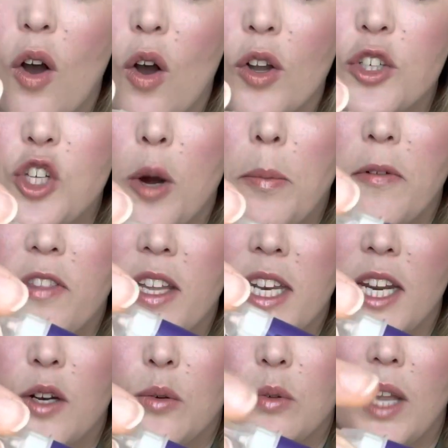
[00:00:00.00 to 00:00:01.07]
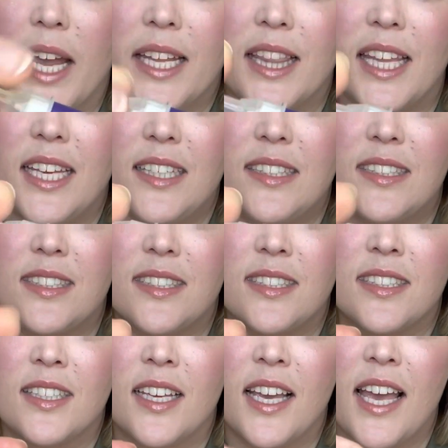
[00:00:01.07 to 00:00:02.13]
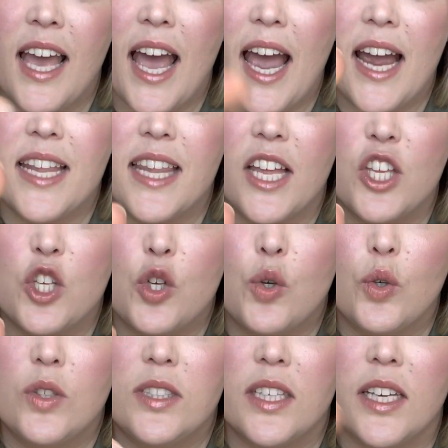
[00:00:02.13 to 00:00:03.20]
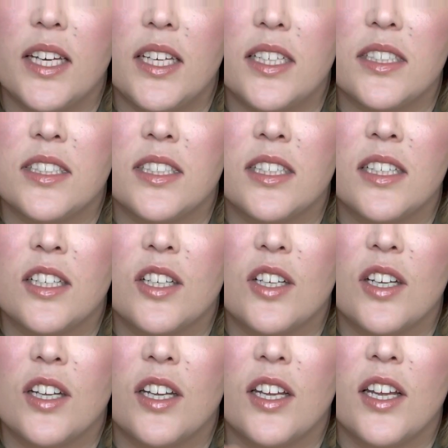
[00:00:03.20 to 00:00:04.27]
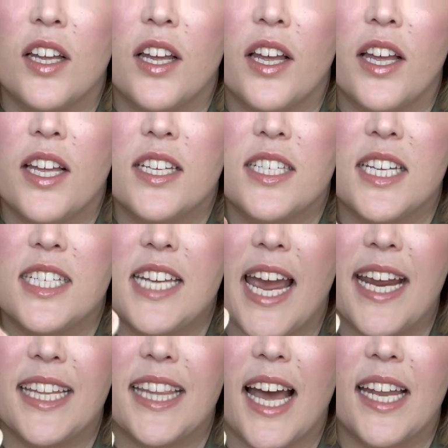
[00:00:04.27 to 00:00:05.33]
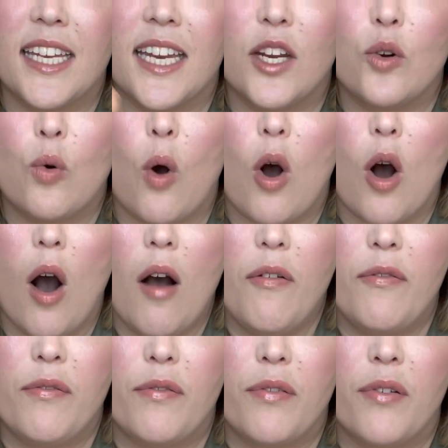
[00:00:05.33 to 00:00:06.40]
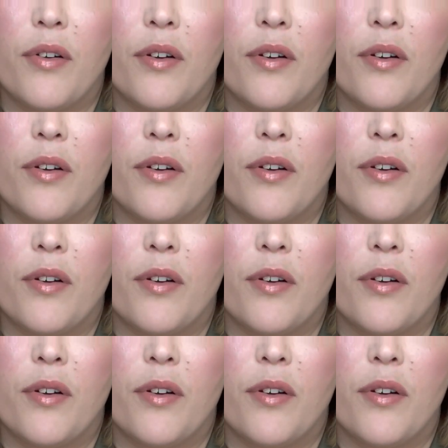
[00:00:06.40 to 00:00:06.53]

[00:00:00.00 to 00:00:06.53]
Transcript: on top of the needle like this and then use it to take that needle off.